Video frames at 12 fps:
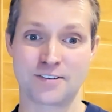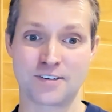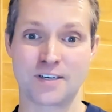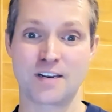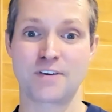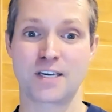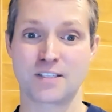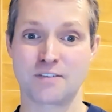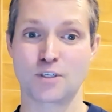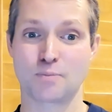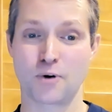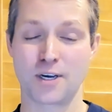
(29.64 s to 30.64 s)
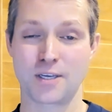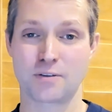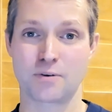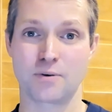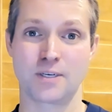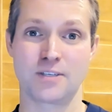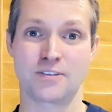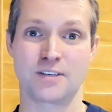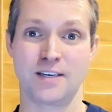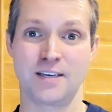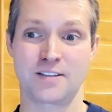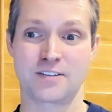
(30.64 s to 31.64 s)
the significance of this breakthrough is
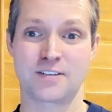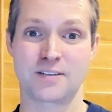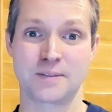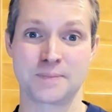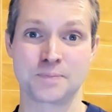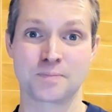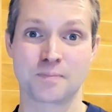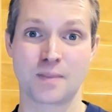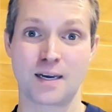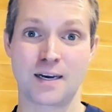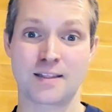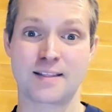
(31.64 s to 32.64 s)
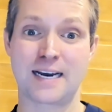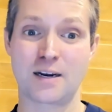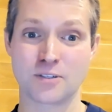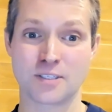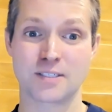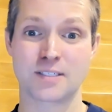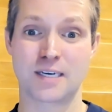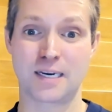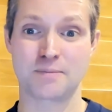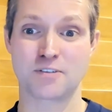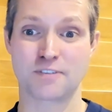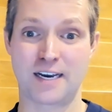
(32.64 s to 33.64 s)
it's a thousand
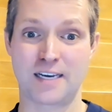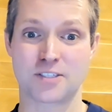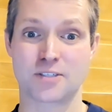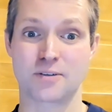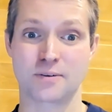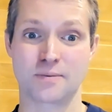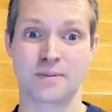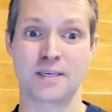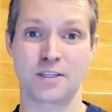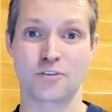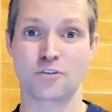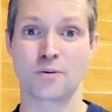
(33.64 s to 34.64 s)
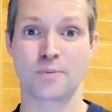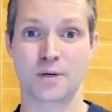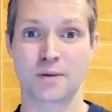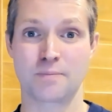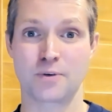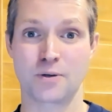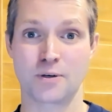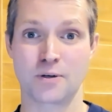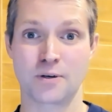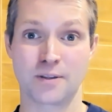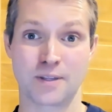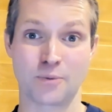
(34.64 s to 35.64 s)
times faster than the
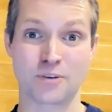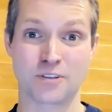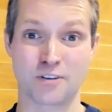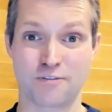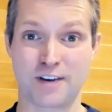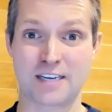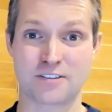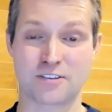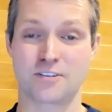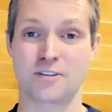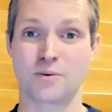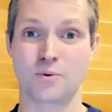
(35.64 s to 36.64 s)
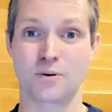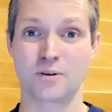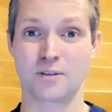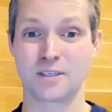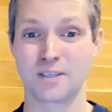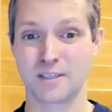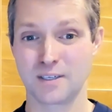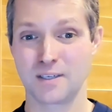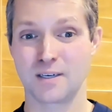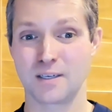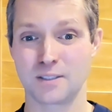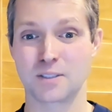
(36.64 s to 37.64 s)
supercomputer that was the fastest in the world
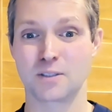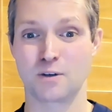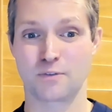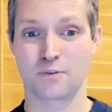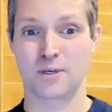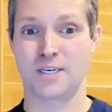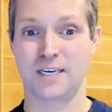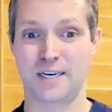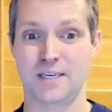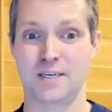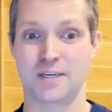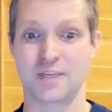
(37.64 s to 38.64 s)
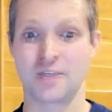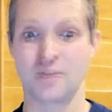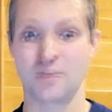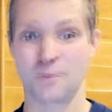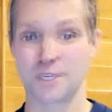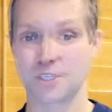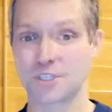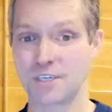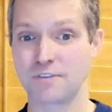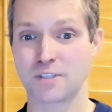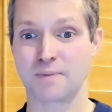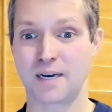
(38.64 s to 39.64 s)
a little over a decade ago. We achieved this